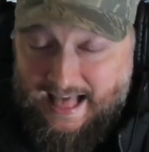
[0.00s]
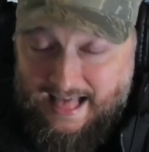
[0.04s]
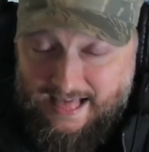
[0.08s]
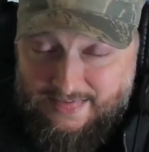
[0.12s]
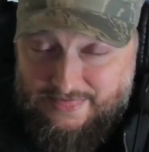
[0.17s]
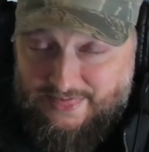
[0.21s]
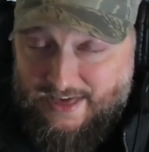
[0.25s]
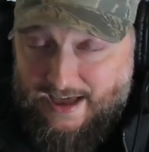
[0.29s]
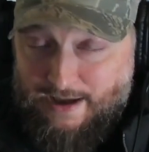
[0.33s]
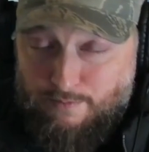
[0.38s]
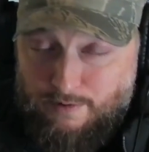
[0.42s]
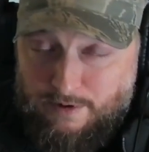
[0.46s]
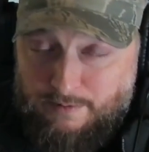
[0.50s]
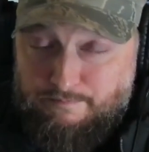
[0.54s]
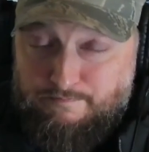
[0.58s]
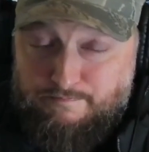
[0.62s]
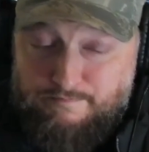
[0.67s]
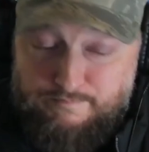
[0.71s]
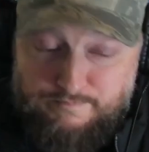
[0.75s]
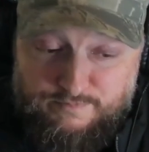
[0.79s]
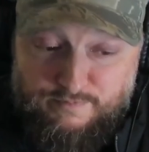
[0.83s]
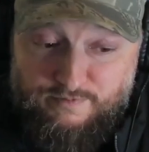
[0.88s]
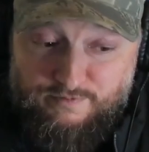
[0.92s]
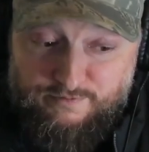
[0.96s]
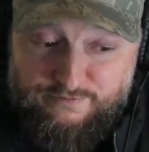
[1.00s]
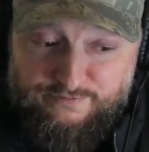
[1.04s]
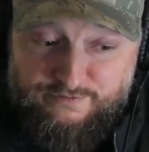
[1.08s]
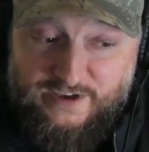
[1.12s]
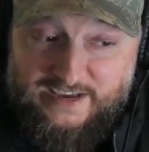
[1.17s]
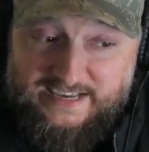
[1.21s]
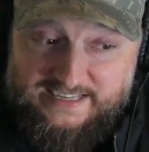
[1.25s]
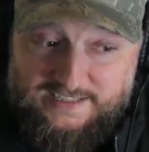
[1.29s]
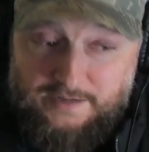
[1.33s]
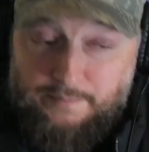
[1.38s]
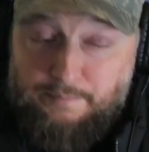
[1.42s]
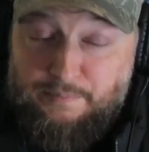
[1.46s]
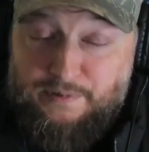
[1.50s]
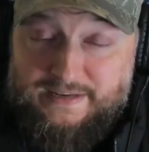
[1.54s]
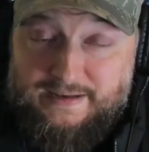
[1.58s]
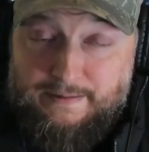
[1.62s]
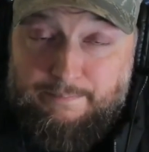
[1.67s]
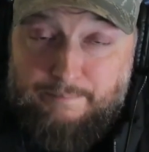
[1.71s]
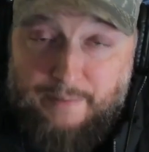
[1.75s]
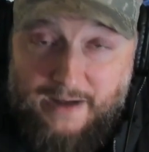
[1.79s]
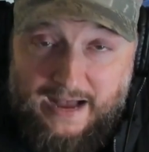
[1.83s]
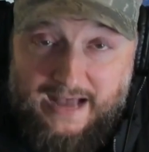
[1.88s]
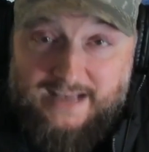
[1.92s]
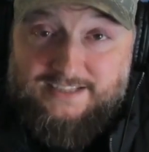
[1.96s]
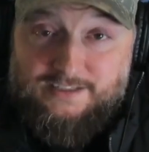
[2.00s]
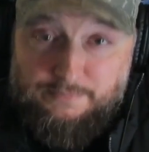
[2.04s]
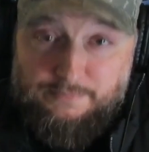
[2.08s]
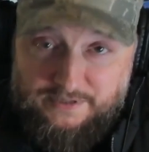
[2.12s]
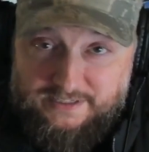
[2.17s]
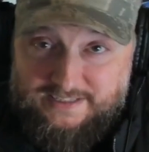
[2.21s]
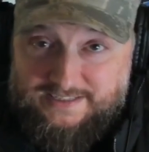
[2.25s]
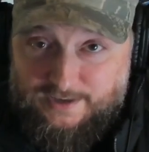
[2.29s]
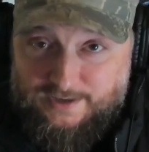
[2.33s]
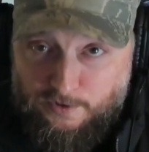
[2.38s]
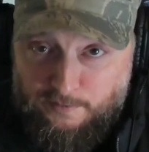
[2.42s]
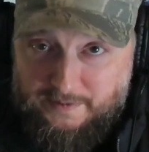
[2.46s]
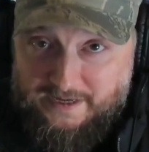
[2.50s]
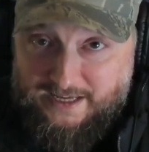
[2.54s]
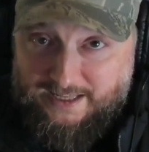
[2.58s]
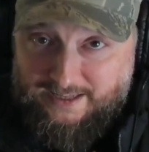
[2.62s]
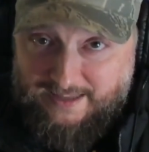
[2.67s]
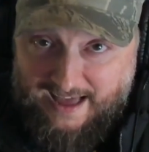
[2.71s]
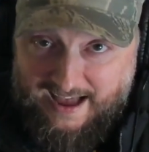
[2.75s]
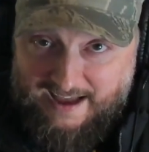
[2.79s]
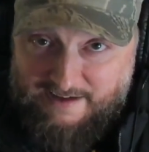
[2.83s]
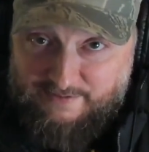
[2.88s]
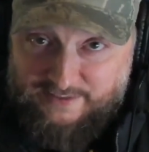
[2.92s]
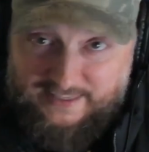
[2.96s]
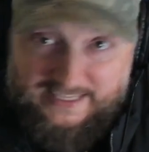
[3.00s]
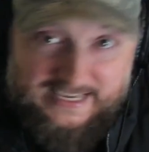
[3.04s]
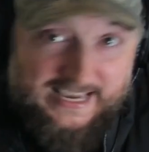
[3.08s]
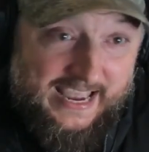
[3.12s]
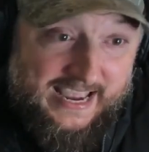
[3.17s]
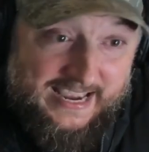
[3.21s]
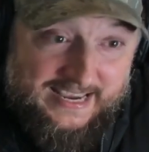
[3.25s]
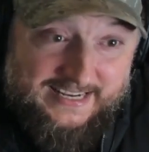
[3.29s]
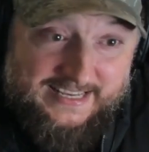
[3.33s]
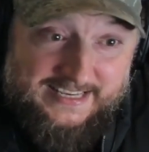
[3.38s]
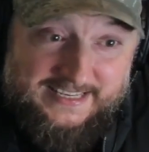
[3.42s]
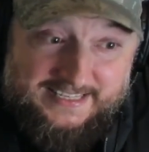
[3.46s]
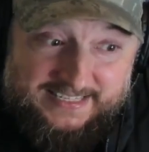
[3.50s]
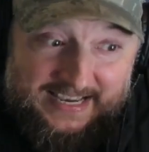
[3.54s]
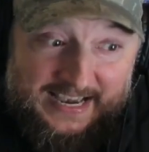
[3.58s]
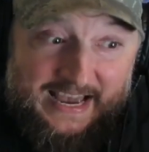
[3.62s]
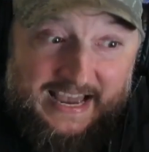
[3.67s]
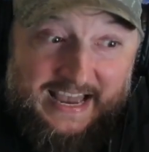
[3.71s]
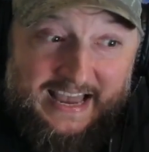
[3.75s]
they would feasibly possibly still be alive in the 80s.